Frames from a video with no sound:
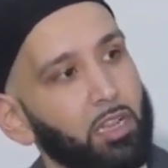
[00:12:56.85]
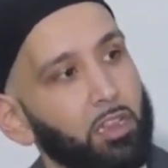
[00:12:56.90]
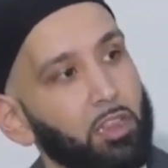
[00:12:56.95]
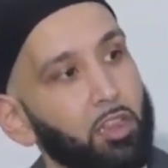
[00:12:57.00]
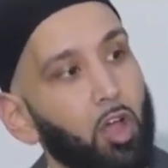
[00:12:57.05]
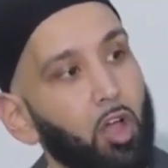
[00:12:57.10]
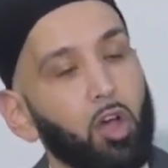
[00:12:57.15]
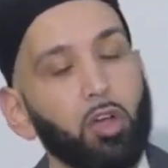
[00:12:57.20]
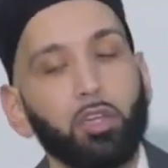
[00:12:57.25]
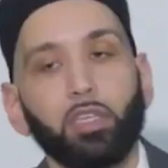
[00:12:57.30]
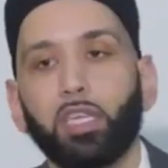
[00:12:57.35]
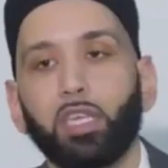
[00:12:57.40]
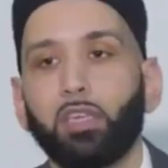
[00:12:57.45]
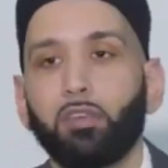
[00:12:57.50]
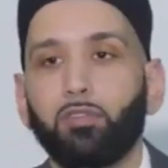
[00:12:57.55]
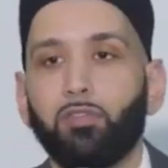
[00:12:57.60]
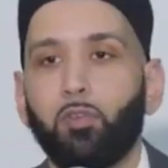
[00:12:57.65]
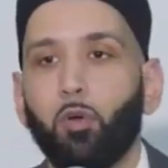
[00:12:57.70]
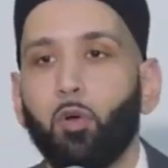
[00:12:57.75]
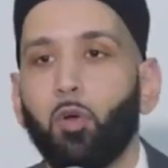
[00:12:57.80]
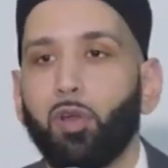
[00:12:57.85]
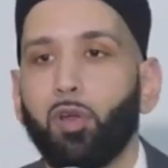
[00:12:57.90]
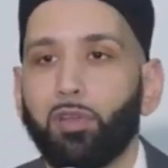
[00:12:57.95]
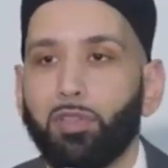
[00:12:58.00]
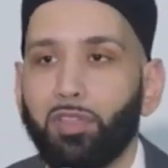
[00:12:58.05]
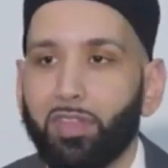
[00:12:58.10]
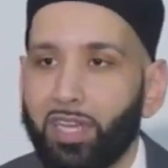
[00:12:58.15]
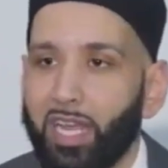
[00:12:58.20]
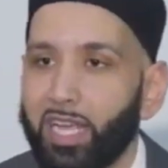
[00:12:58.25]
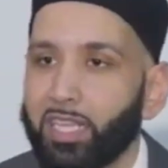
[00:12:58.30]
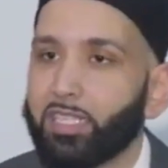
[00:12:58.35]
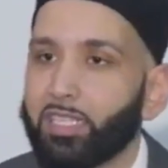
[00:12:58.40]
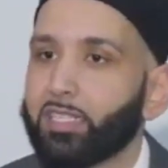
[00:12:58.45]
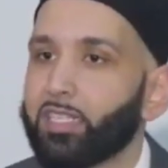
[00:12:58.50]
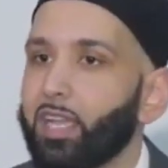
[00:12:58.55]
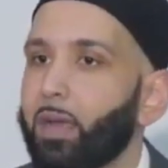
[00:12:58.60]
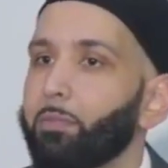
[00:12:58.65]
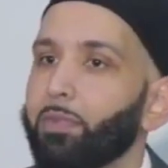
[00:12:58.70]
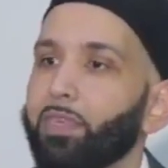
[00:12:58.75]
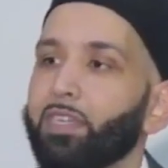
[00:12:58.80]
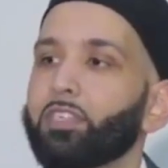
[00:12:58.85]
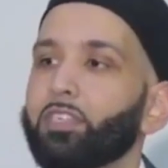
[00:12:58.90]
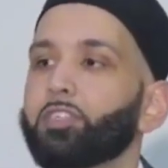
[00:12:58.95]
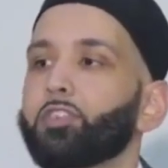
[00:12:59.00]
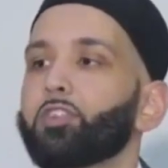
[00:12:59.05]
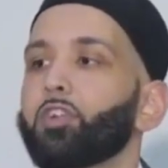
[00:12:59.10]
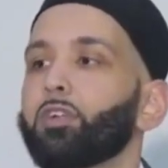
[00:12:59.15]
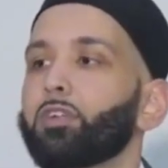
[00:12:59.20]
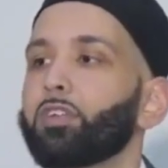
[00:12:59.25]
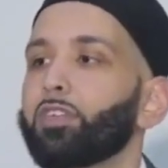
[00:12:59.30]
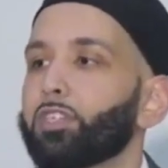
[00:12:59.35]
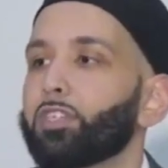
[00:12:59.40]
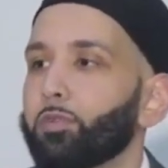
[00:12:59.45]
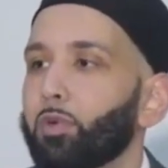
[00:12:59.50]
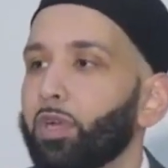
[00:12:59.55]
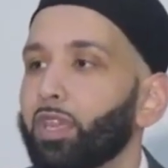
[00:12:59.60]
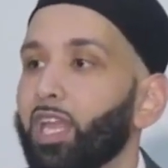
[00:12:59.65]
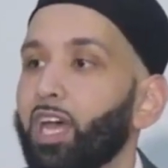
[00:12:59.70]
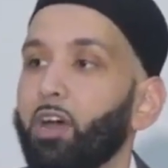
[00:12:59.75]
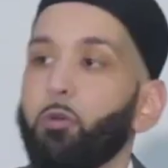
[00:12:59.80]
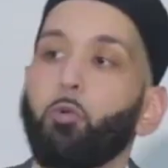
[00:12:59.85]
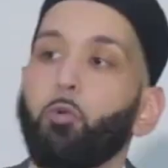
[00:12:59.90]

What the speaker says: longing for the next step in his journey to Allah.